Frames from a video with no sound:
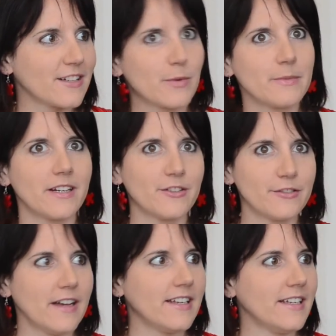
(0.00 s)
and women are not
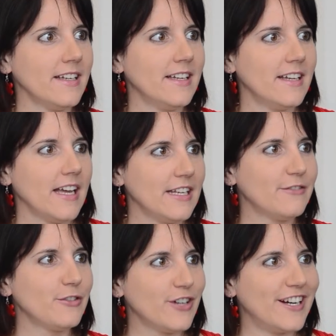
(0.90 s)
funny. Yeah. And
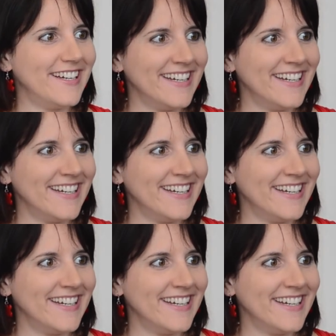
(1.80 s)
if you're,